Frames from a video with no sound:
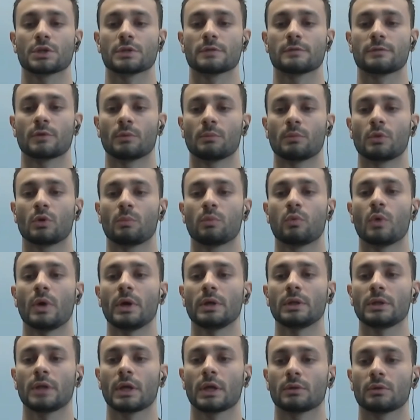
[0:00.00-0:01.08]
from group
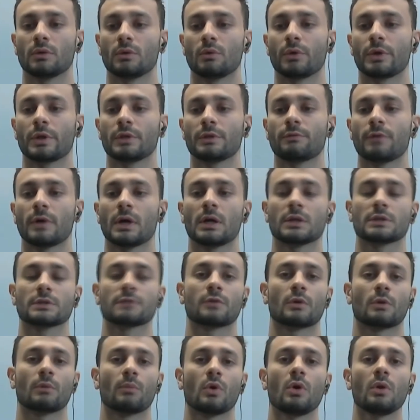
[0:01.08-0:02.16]
1 can read files
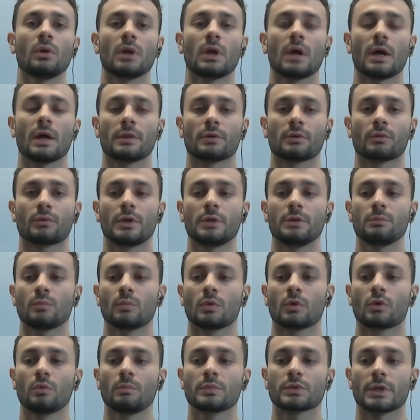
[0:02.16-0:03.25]
from all other
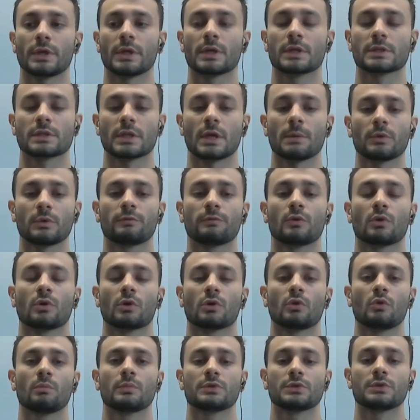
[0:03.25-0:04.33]
groups except for
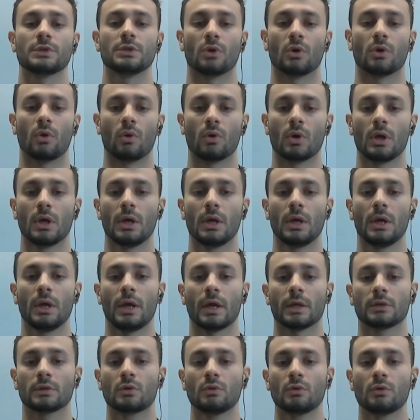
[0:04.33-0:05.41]
group 0.
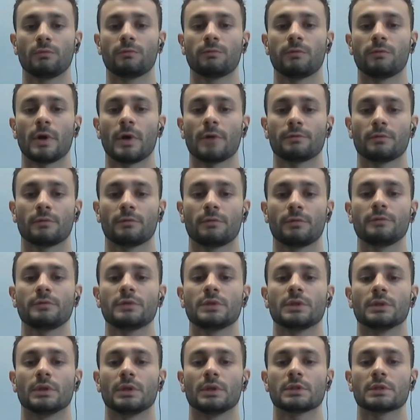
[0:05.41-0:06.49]
And group
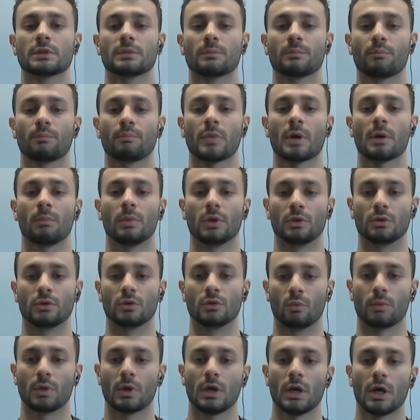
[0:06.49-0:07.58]
15 is a public
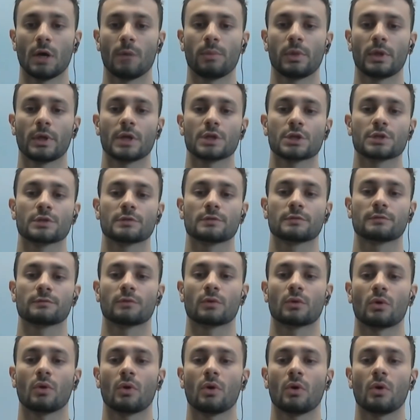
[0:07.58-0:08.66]
group. Applications
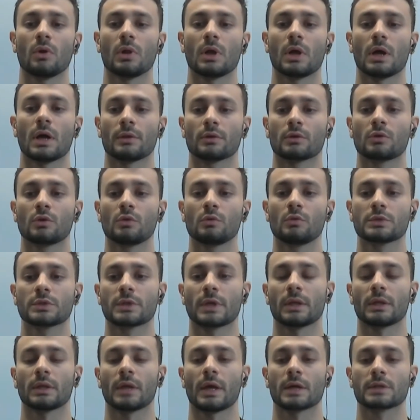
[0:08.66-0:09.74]
for all other groups
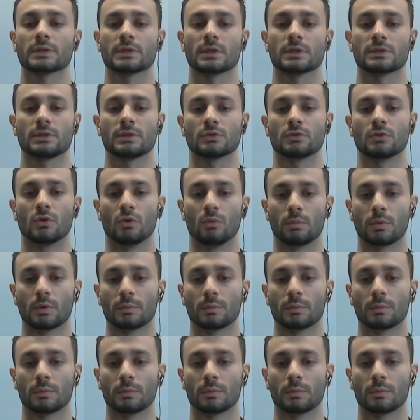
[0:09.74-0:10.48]
can access this group.